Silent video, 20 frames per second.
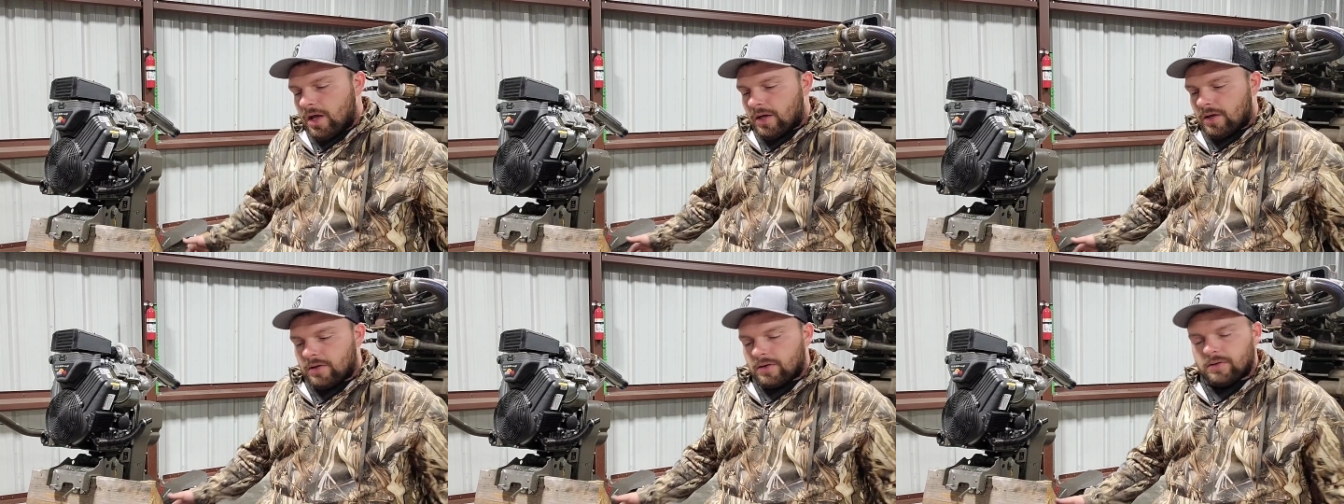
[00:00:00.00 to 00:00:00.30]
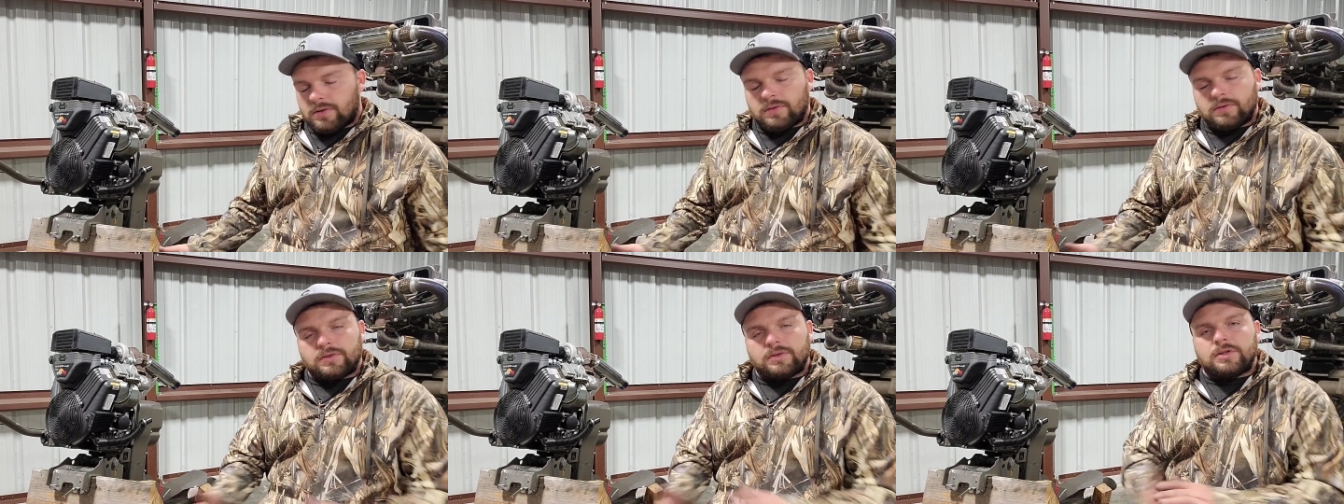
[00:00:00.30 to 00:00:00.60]

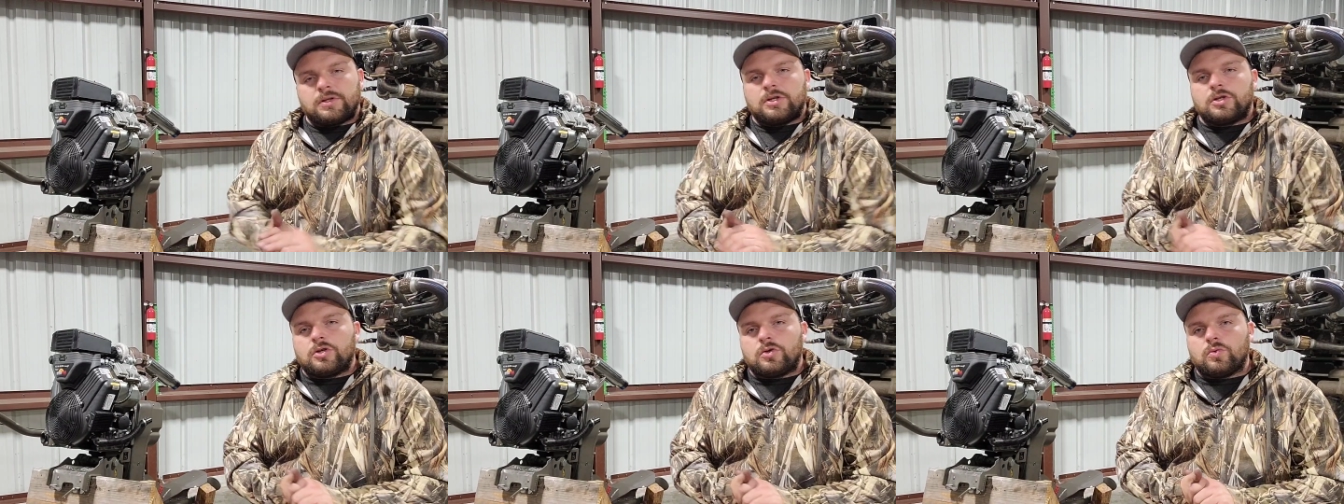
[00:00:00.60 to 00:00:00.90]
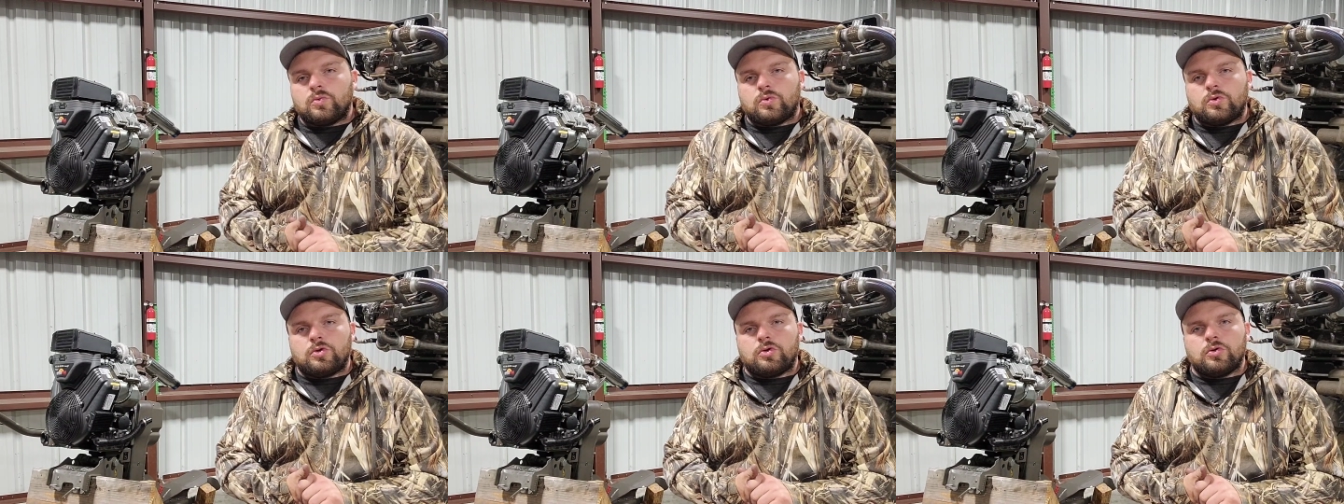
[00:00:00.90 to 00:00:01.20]
Uh,
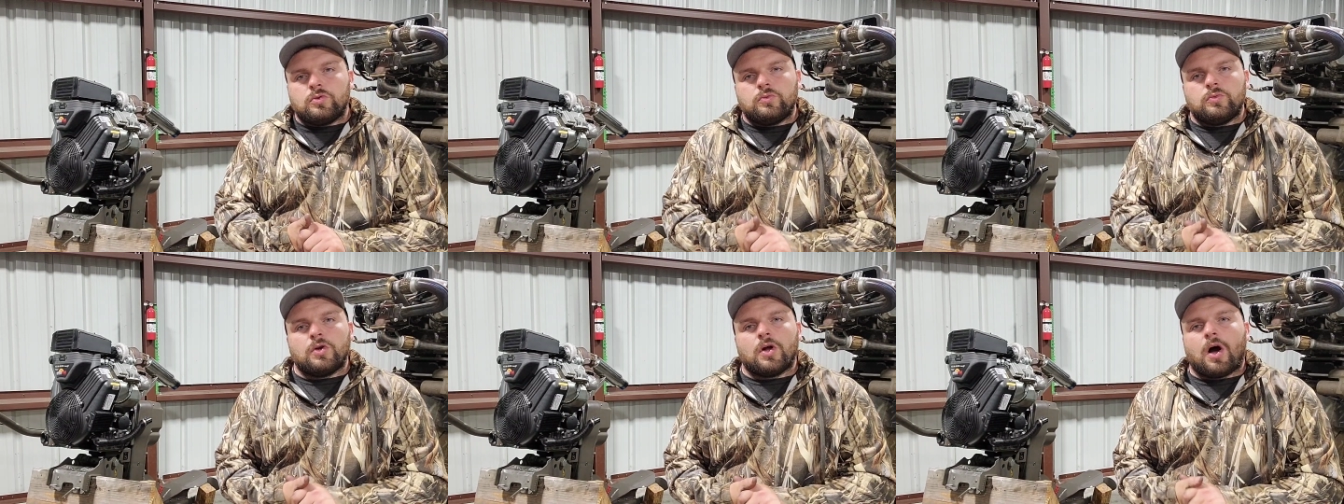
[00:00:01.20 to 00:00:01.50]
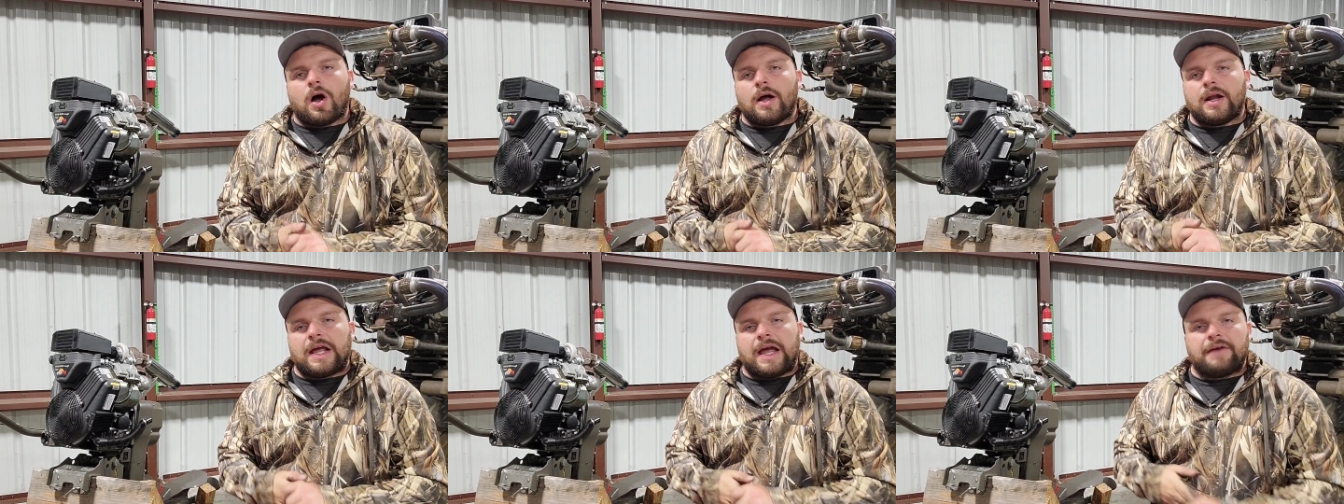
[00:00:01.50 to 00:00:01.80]
you do
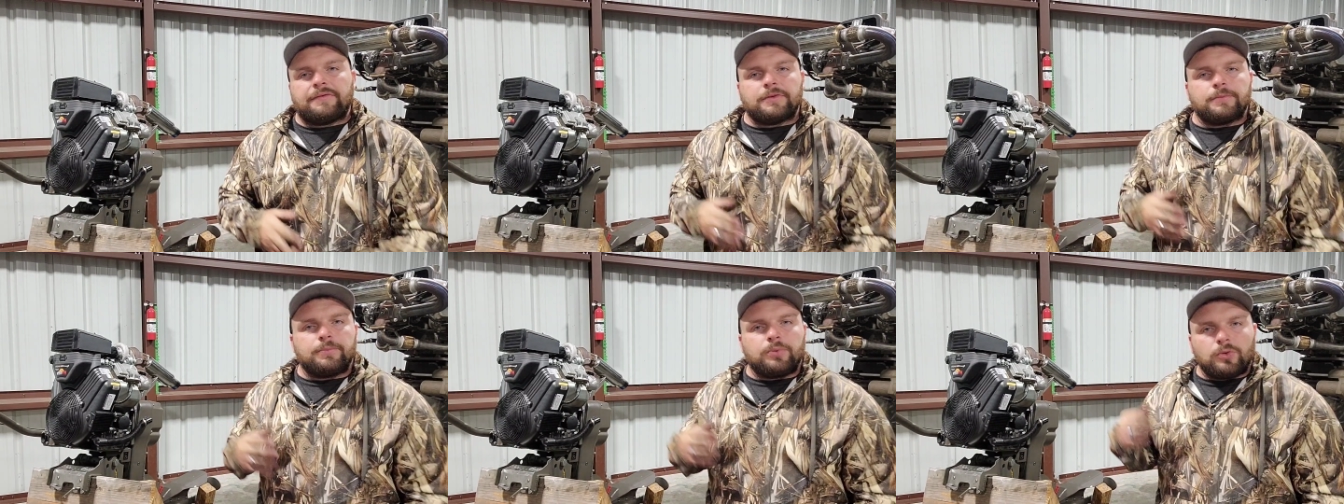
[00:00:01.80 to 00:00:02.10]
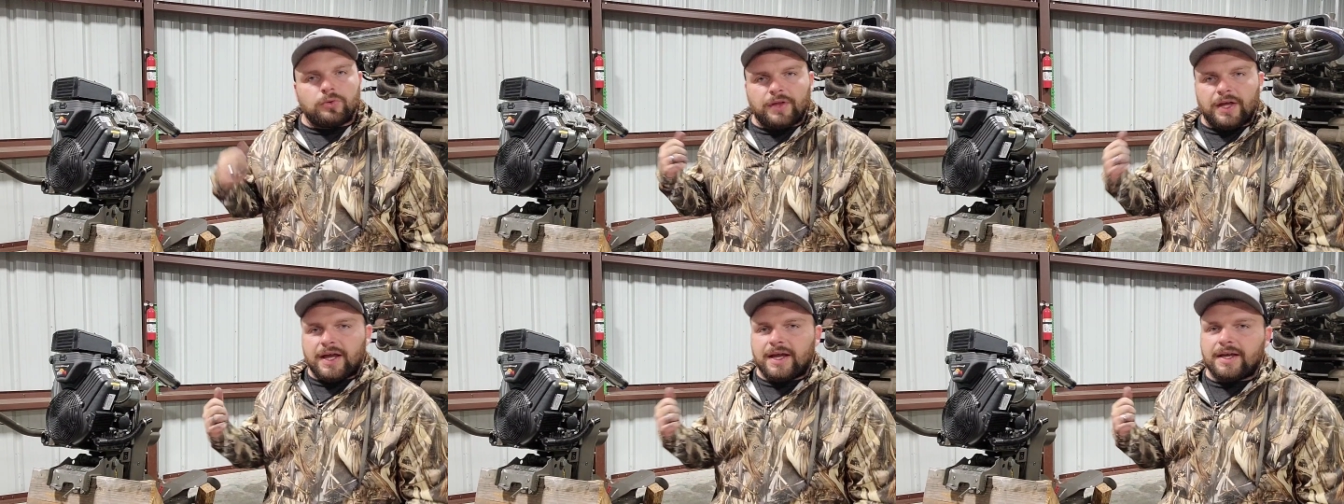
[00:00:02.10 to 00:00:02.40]
not have to
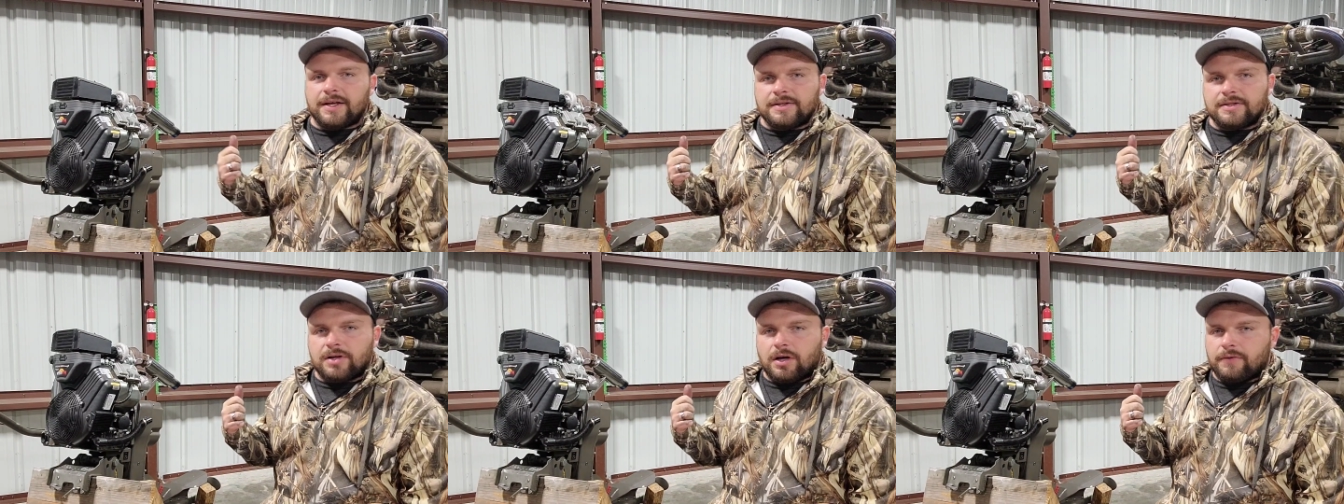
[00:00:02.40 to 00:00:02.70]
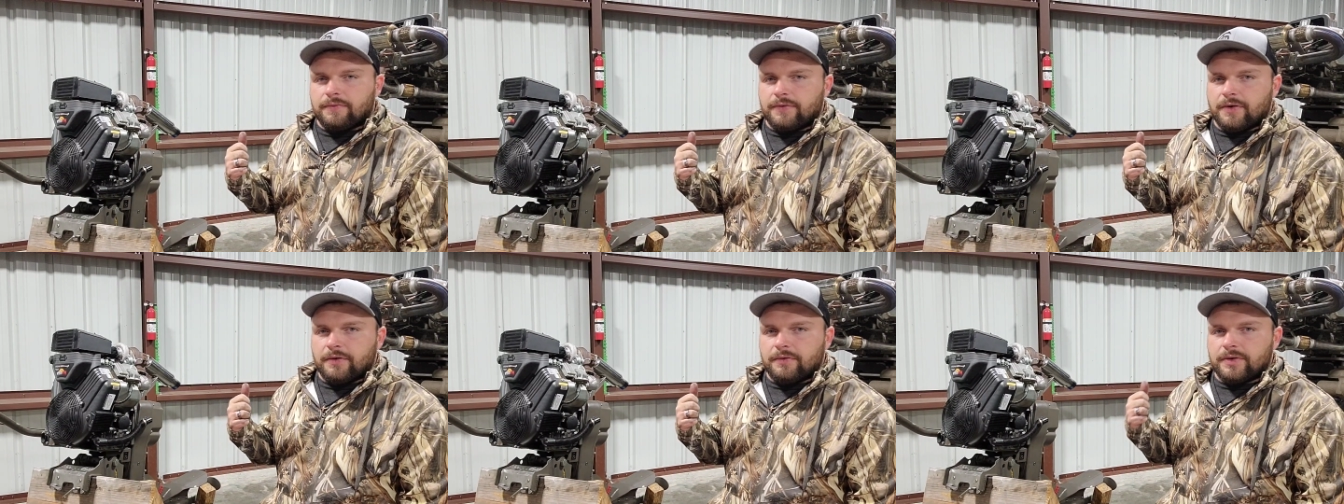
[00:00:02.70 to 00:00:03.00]
pull the heads
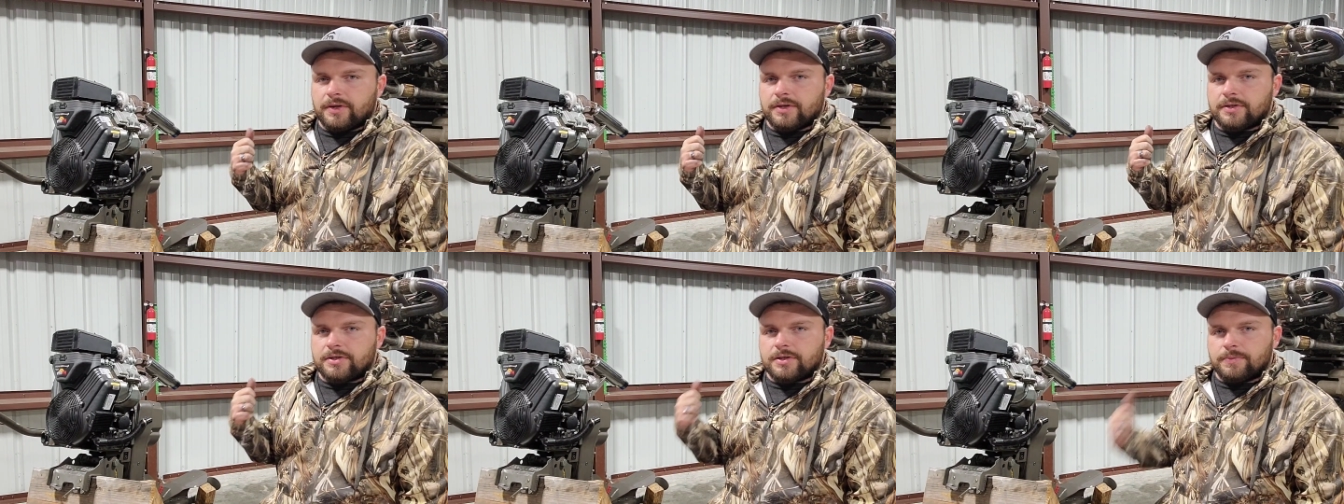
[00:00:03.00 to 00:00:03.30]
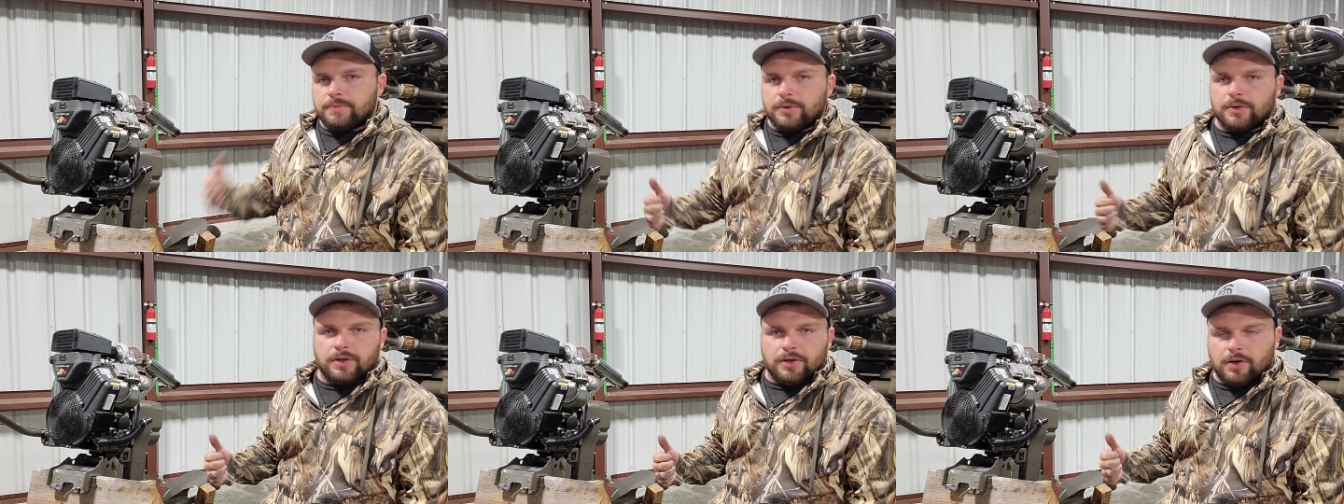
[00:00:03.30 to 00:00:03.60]
off of it
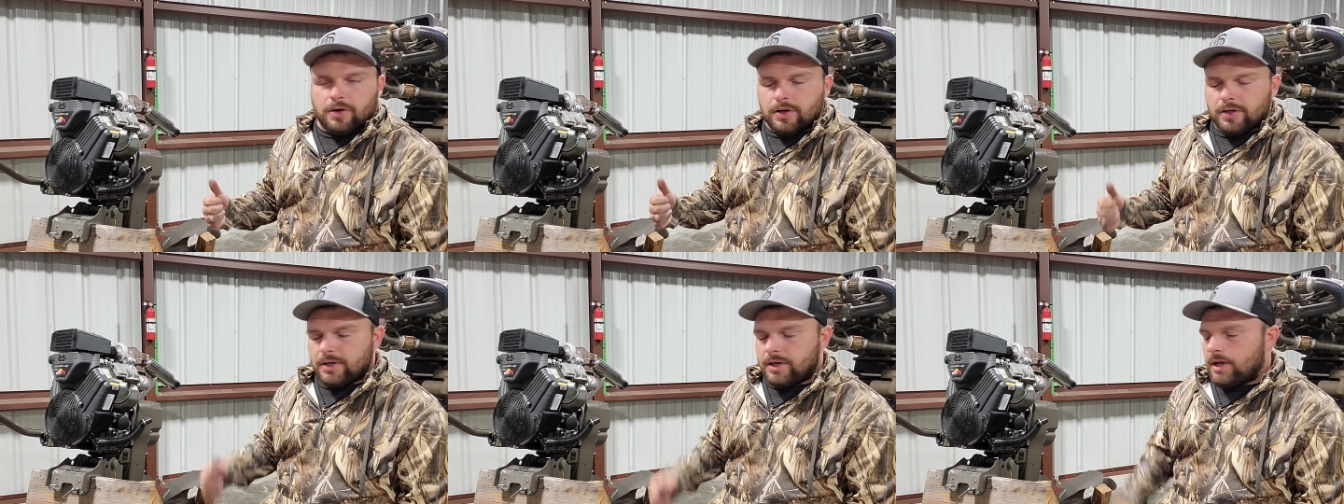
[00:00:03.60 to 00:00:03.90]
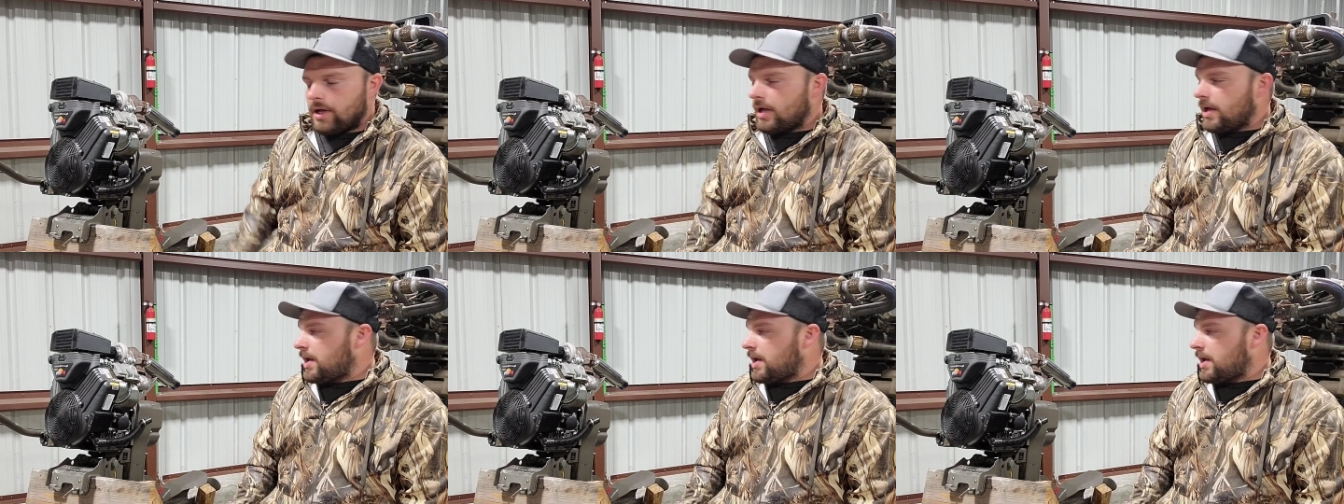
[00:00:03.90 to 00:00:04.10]
to put it on.